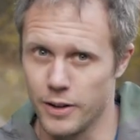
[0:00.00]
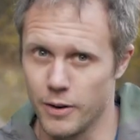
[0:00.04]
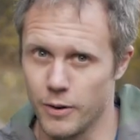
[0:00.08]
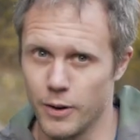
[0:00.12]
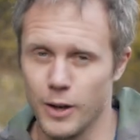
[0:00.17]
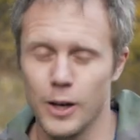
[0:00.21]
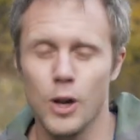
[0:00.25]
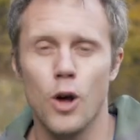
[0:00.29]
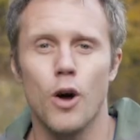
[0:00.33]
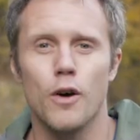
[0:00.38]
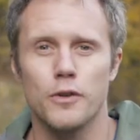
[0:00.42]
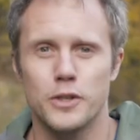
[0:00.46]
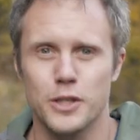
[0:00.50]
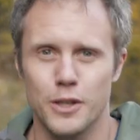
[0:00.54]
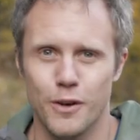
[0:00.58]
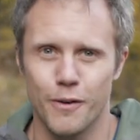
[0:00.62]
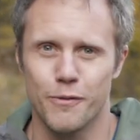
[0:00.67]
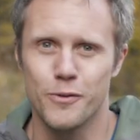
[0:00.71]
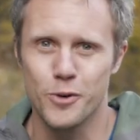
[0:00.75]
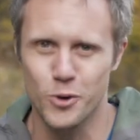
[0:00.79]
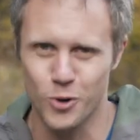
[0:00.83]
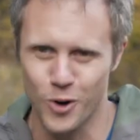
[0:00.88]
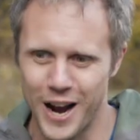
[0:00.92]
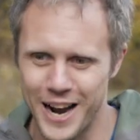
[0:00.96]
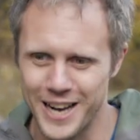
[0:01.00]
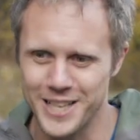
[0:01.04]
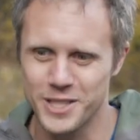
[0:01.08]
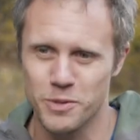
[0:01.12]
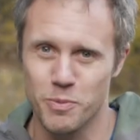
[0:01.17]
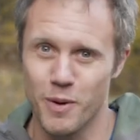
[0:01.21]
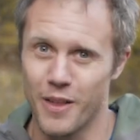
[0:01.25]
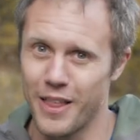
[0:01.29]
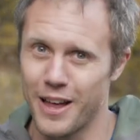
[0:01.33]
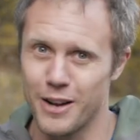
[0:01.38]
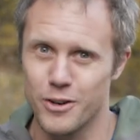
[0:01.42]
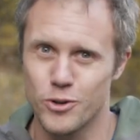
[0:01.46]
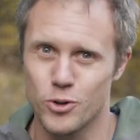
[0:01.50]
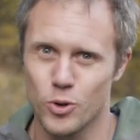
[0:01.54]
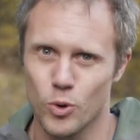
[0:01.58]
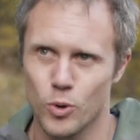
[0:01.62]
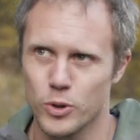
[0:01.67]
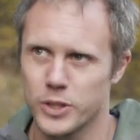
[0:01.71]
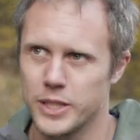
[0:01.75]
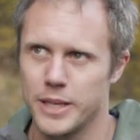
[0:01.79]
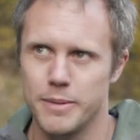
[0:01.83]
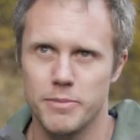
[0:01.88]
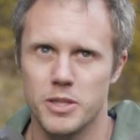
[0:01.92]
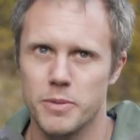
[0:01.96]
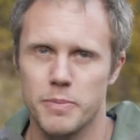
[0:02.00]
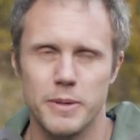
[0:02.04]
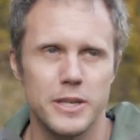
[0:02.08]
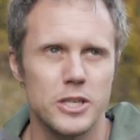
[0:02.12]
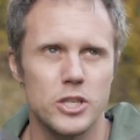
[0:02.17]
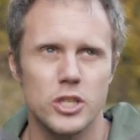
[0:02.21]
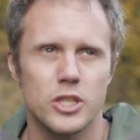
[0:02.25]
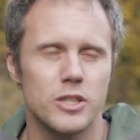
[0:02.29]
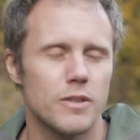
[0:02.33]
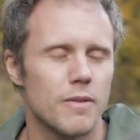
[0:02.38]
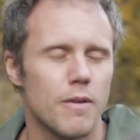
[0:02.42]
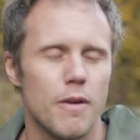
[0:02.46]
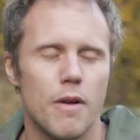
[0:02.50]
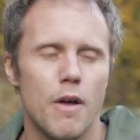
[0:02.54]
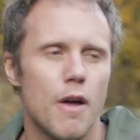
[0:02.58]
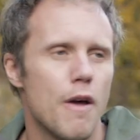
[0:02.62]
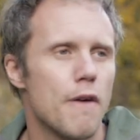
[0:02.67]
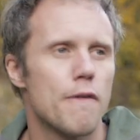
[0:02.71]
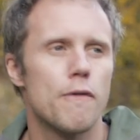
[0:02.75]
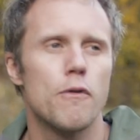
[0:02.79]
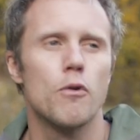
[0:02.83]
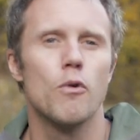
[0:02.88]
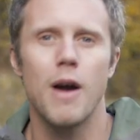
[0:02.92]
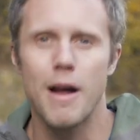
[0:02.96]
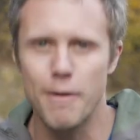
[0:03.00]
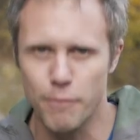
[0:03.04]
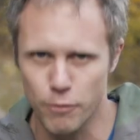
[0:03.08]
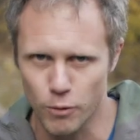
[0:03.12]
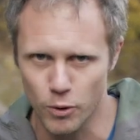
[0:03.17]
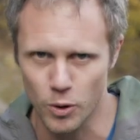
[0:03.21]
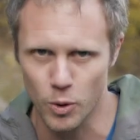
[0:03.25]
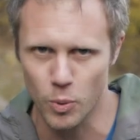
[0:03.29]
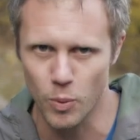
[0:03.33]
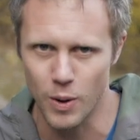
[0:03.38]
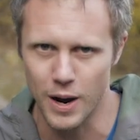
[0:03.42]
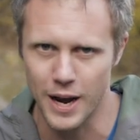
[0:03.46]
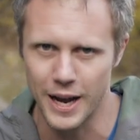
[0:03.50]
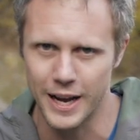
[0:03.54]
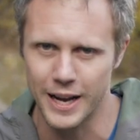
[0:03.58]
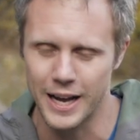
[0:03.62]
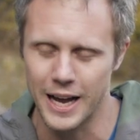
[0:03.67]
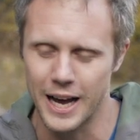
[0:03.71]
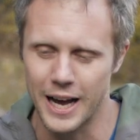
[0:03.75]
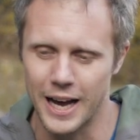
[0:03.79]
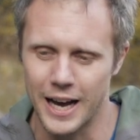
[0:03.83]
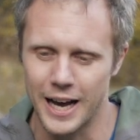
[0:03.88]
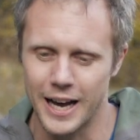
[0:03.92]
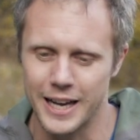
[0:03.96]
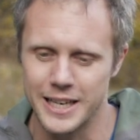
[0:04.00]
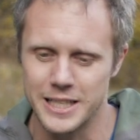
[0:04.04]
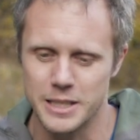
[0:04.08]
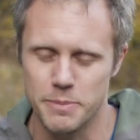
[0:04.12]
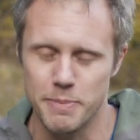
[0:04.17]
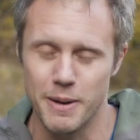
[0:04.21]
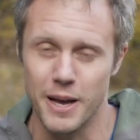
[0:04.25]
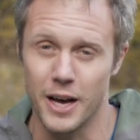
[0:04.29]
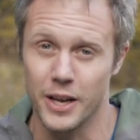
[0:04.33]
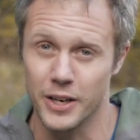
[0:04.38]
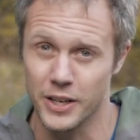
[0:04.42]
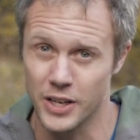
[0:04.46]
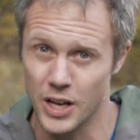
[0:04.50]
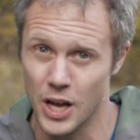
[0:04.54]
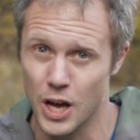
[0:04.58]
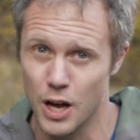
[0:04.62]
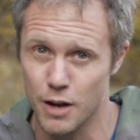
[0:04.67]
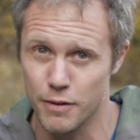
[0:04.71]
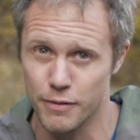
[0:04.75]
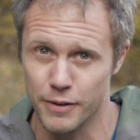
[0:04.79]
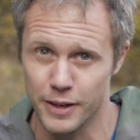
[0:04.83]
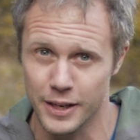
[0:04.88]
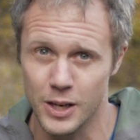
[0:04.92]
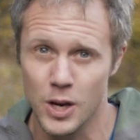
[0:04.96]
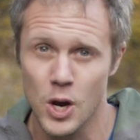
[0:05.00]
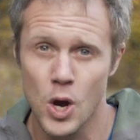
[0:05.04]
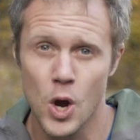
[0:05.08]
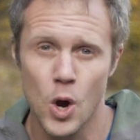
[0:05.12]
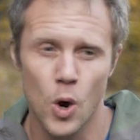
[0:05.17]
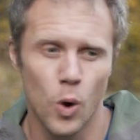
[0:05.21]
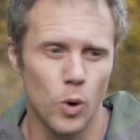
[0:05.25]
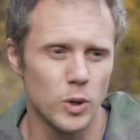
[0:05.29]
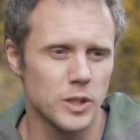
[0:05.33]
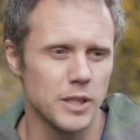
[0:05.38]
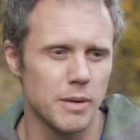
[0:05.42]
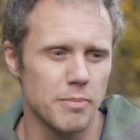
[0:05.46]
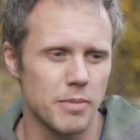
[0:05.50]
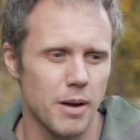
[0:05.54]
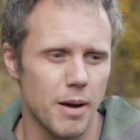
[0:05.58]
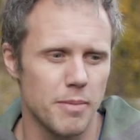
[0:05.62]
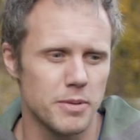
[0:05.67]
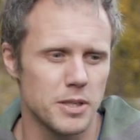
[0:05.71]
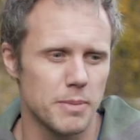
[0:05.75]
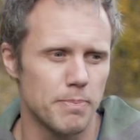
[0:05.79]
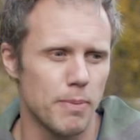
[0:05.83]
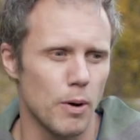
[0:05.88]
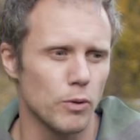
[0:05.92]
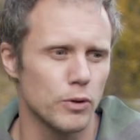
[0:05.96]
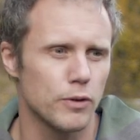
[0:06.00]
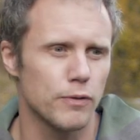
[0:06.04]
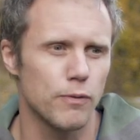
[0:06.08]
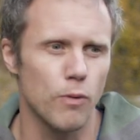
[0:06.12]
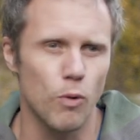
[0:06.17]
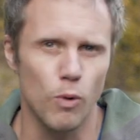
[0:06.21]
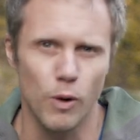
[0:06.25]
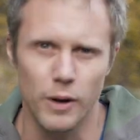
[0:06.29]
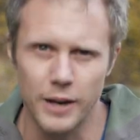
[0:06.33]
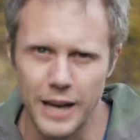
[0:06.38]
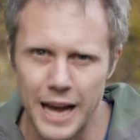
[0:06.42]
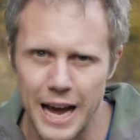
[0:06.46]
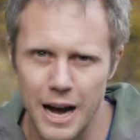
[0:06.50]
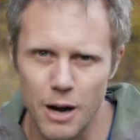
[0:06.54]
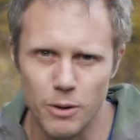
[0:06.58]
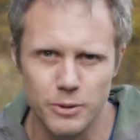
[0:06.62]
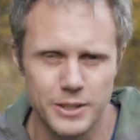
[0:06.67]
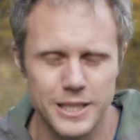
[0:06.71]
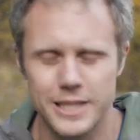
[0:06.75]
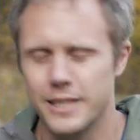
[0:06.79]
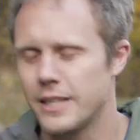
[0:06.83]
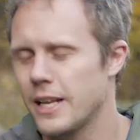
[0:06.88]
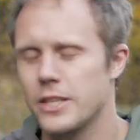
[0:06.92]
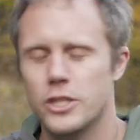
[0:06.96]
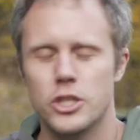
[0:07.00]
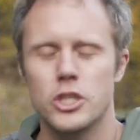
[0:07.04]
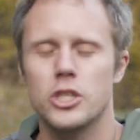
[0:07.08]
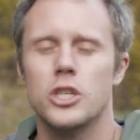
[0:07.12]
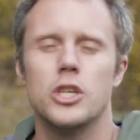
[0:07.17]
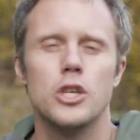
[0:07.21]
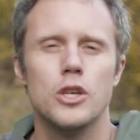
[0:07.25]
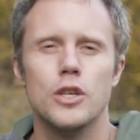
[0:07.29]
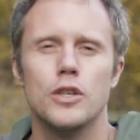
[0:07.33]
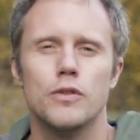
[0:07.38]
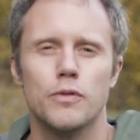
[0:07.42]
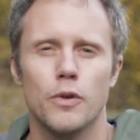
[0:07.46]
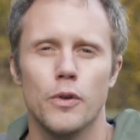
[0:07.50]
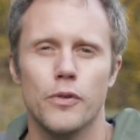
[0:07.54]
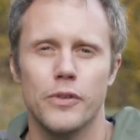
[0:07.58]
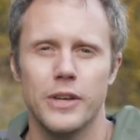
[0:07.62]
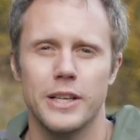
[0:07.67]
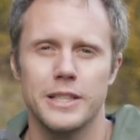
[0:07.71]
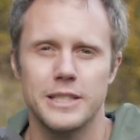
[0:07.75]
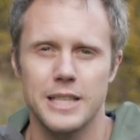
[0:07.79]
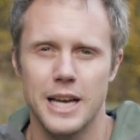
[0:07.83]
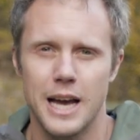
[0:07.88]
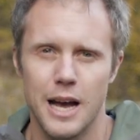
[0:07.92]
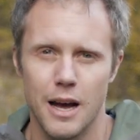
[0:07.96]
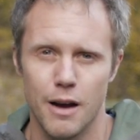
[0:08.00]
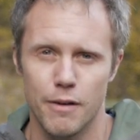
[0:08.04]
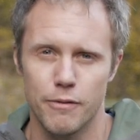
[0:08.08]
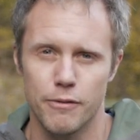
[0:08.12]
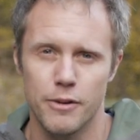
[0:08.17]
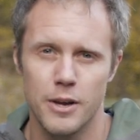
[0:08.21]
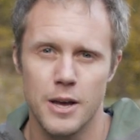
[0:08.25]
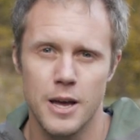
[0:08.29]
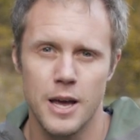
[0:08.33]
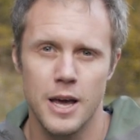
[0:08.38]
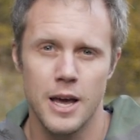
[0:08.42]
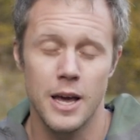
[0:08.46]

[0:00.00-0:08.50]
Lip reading: There are lots of crags where that draw seems to be just forever away and it's a bit unnerving, or sometimes a bolt's fallen out. It's just a useful thing to have.